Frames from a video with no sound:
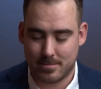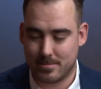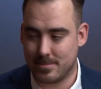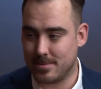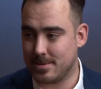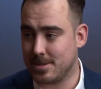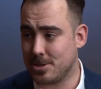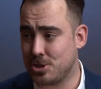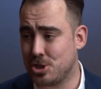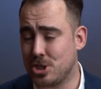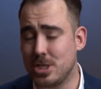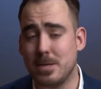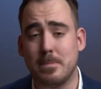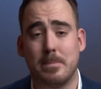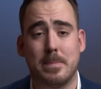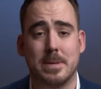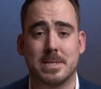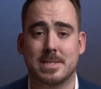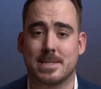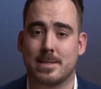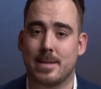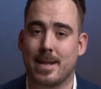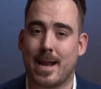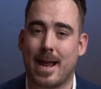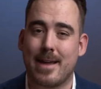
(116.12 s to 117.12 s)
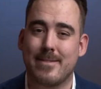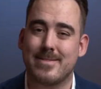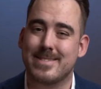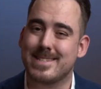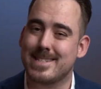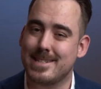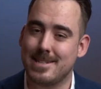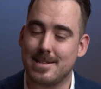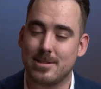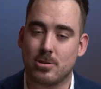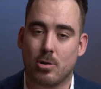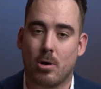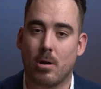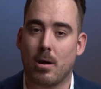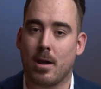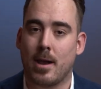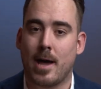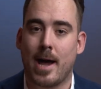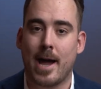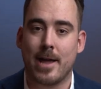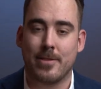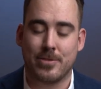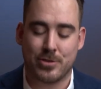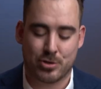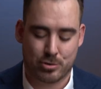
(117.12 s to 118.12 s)
the cheapest that I've seen it
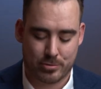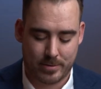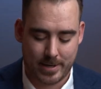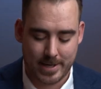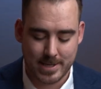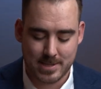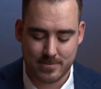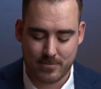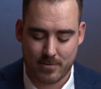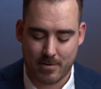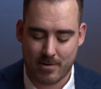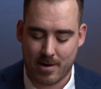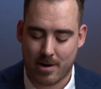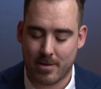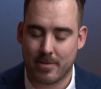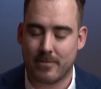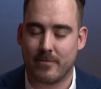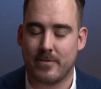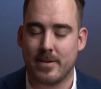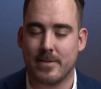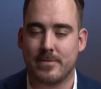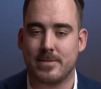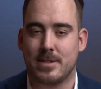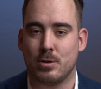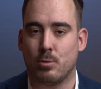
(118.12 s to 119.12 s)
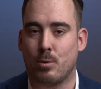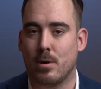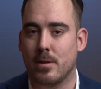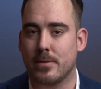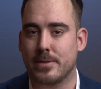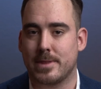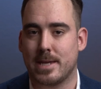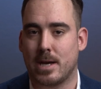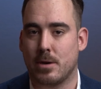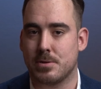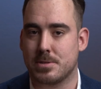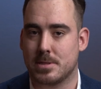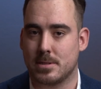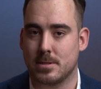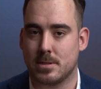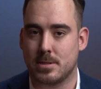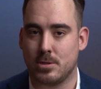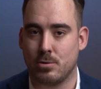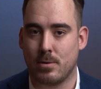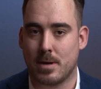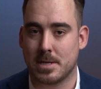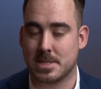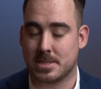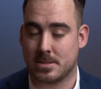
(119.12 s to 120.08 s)
online, trades for around 51,000 US